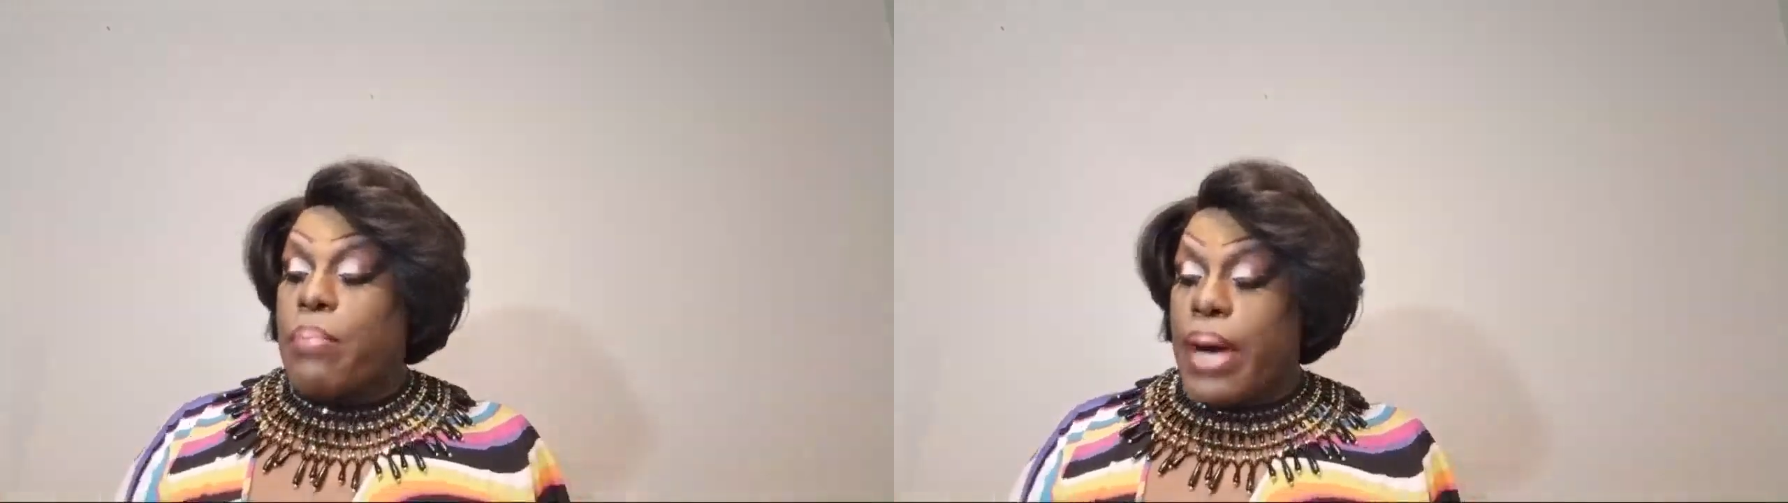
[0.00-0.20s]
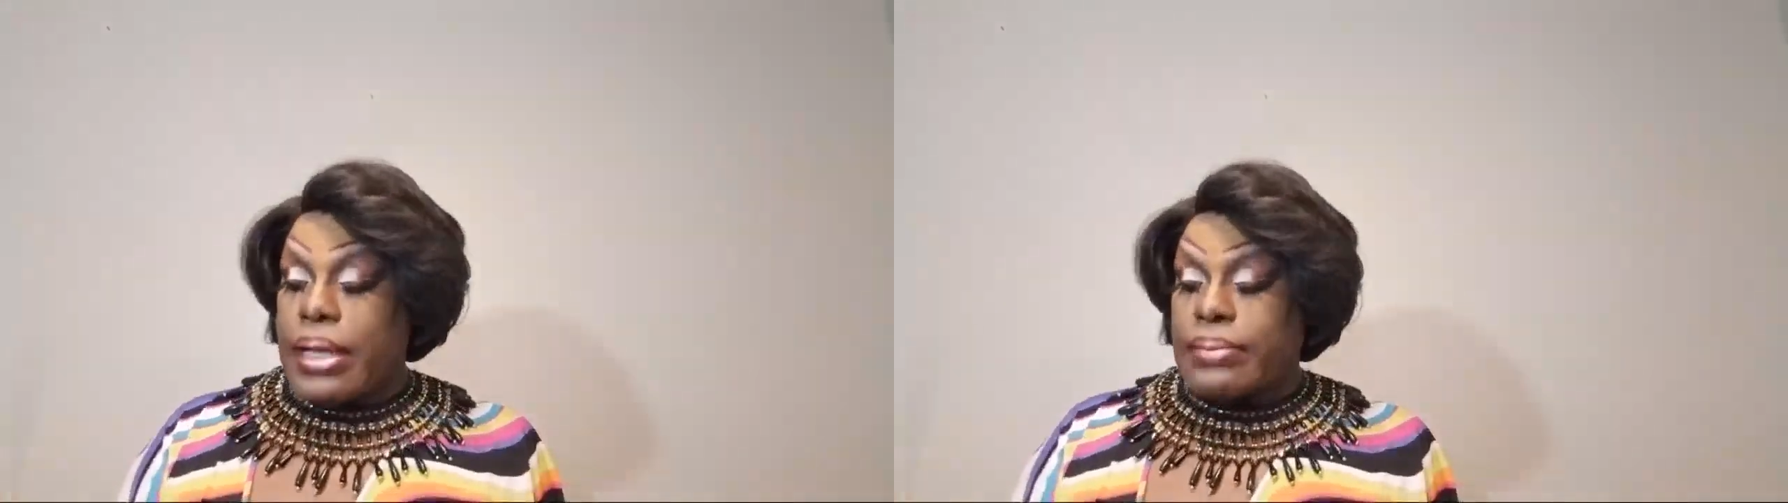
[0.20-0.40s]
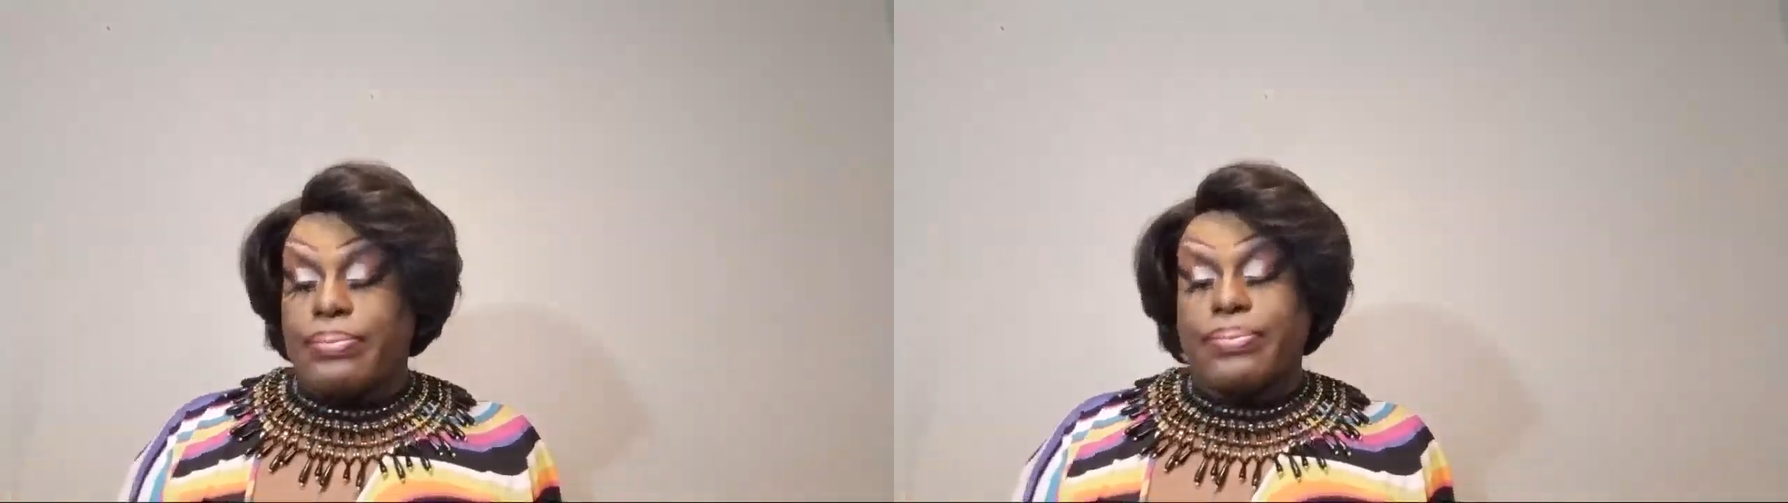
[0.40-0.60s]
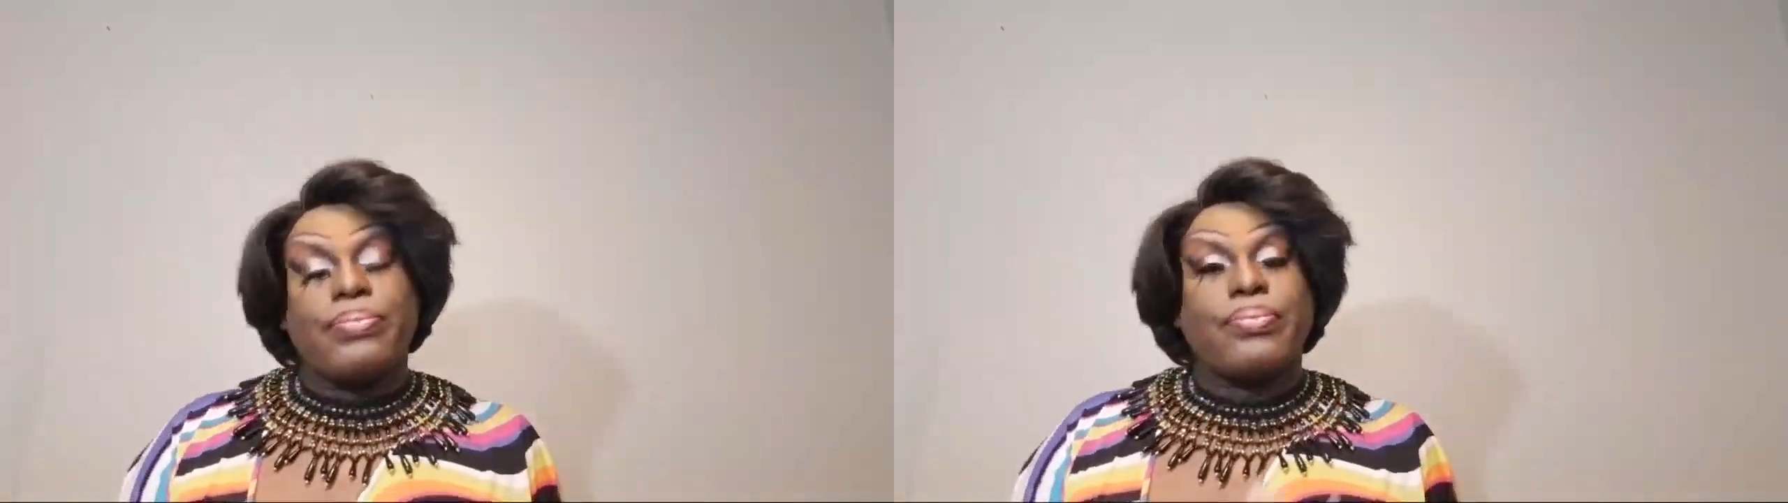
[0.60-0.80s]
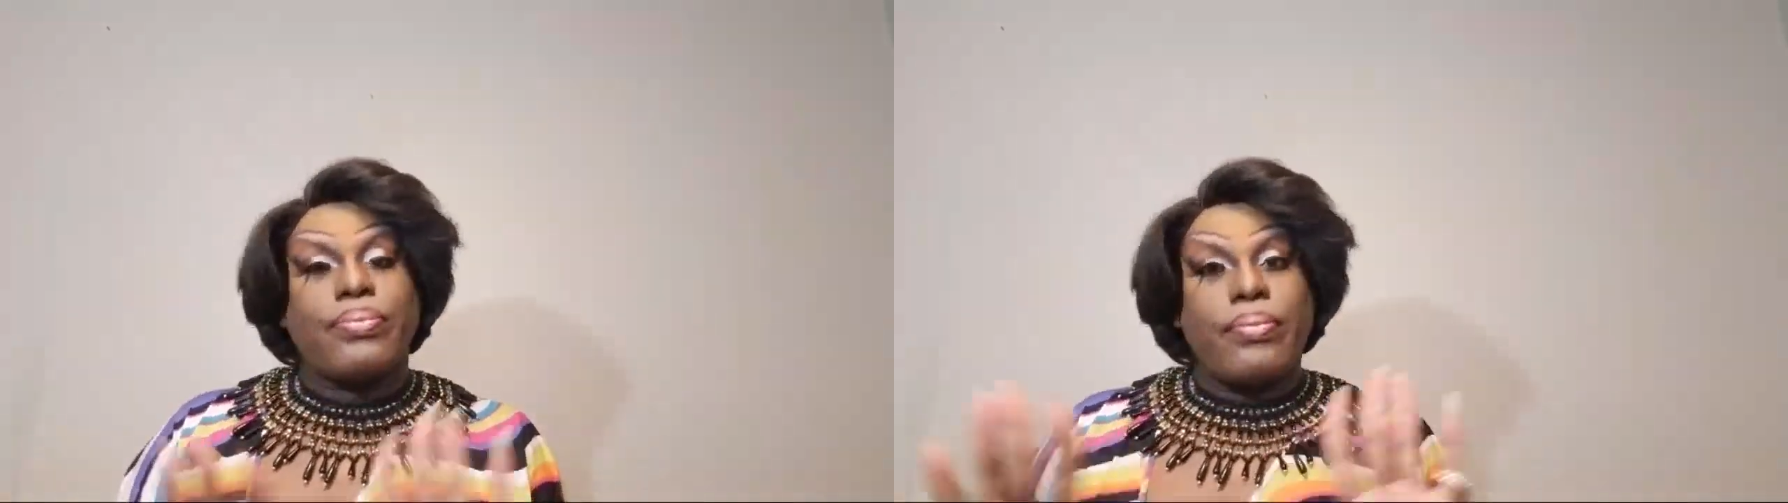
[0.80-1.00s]
But
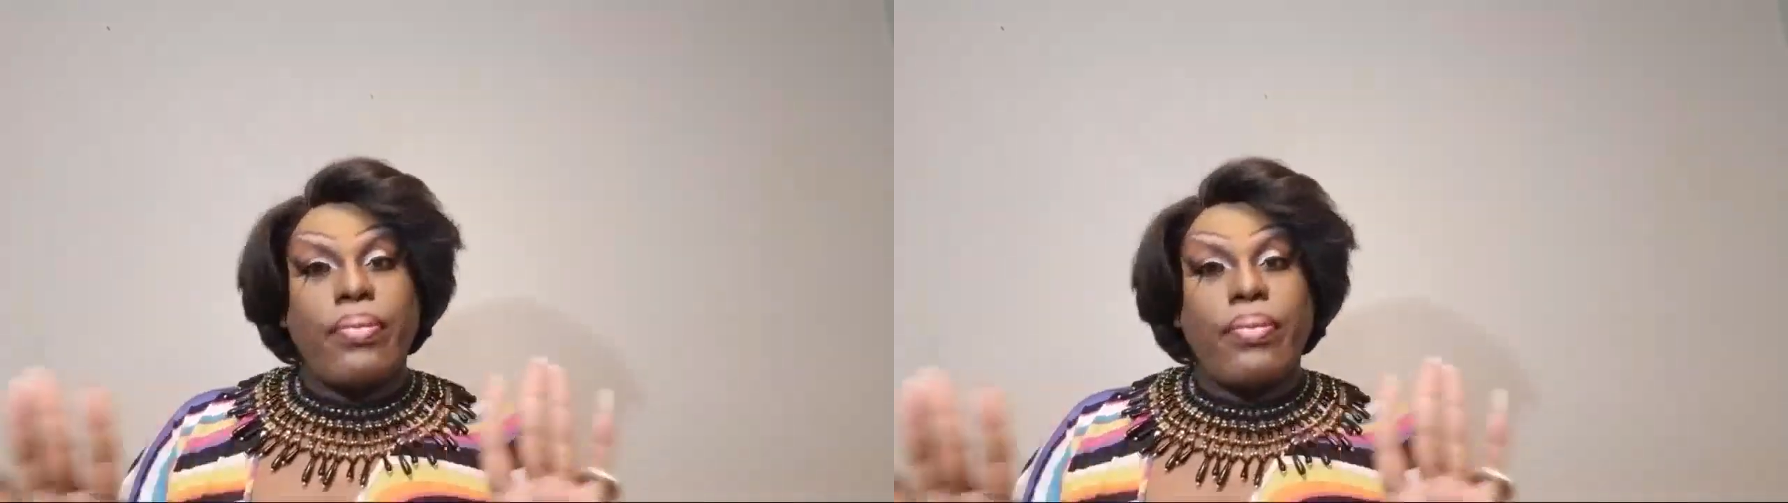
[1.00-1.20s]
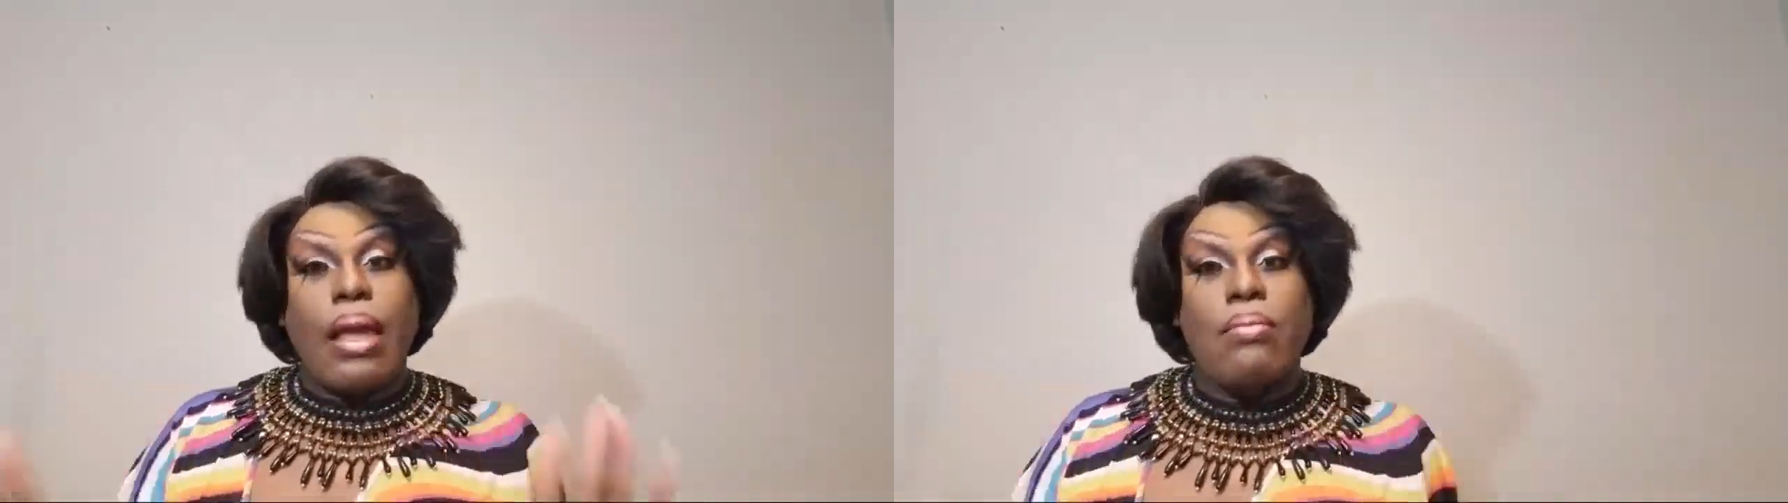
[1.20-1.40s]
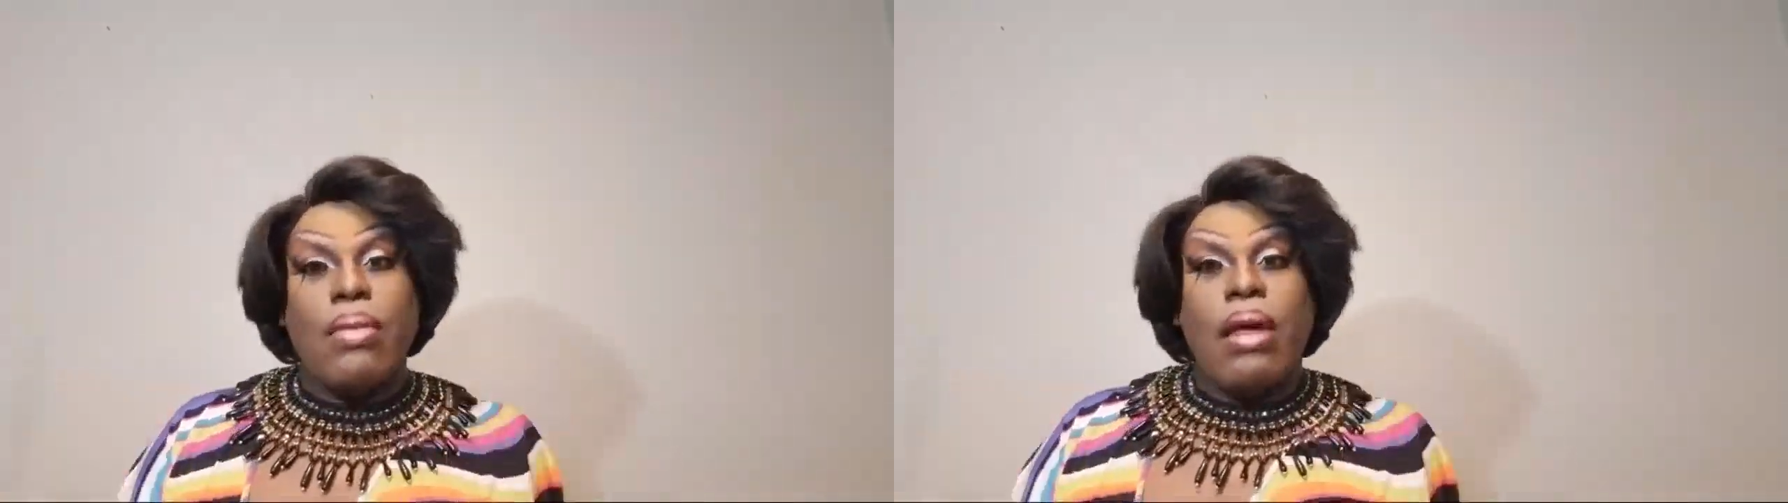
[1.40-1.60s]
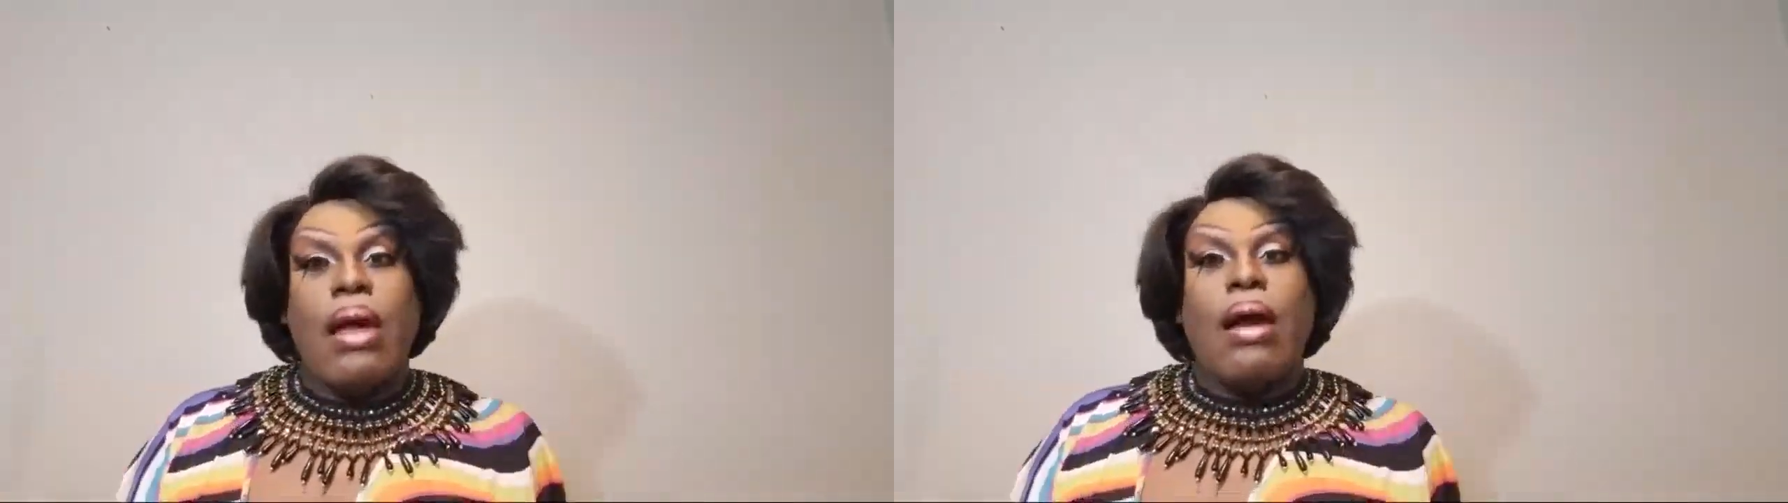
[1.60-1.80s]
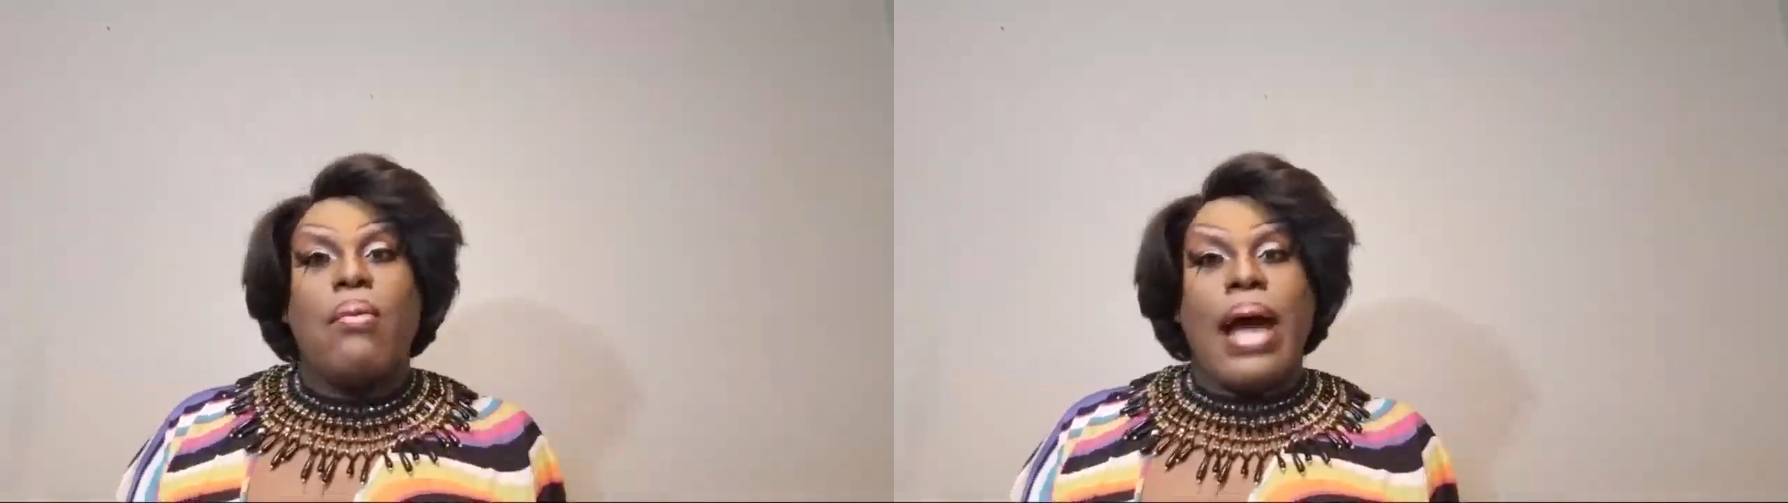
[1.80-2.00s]

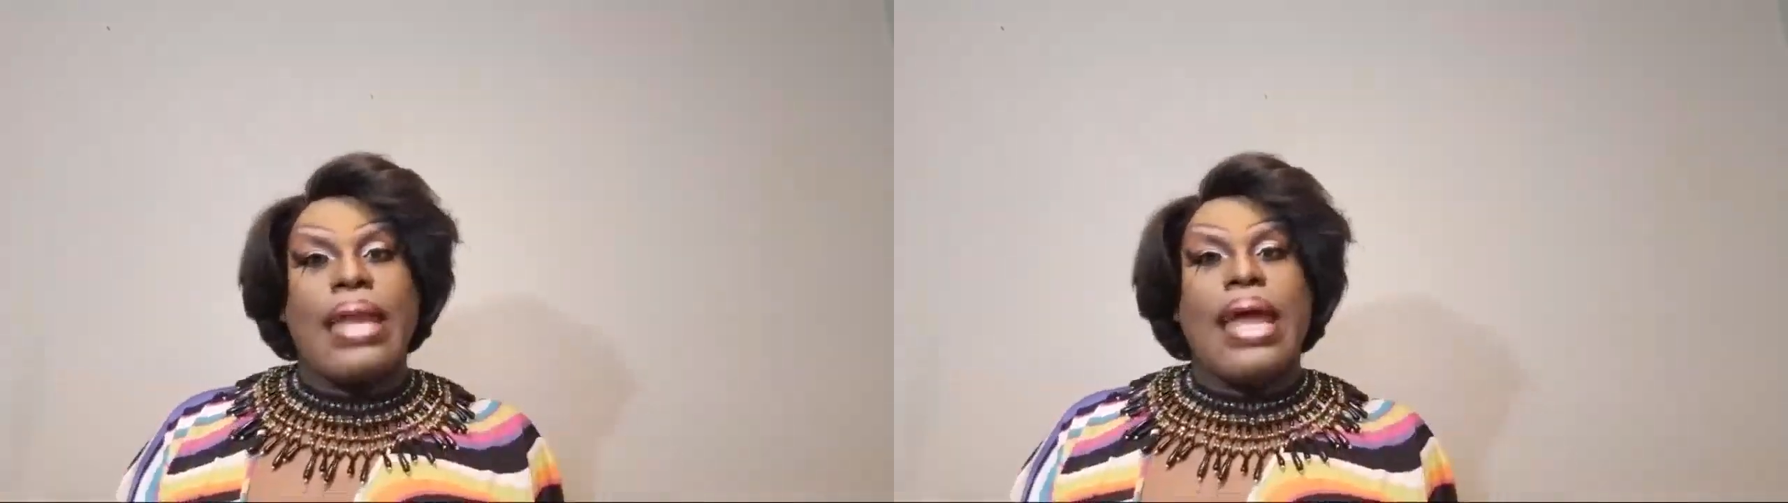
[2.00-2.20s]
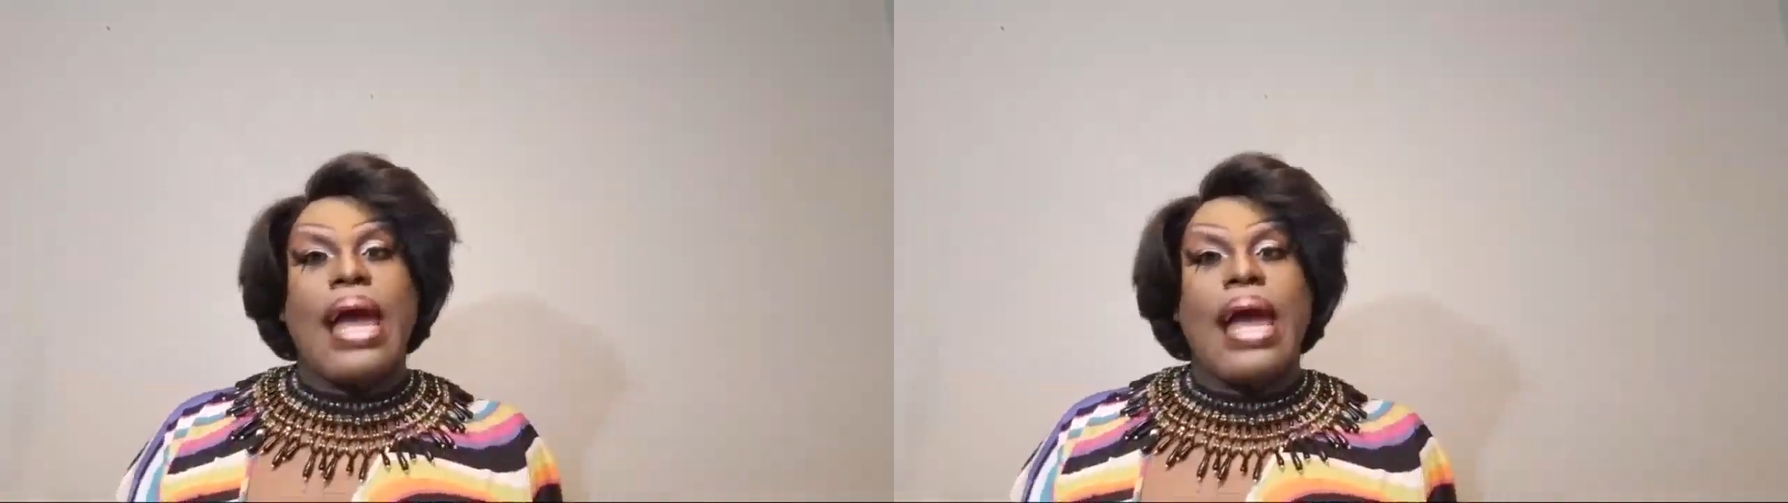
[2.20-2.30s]
right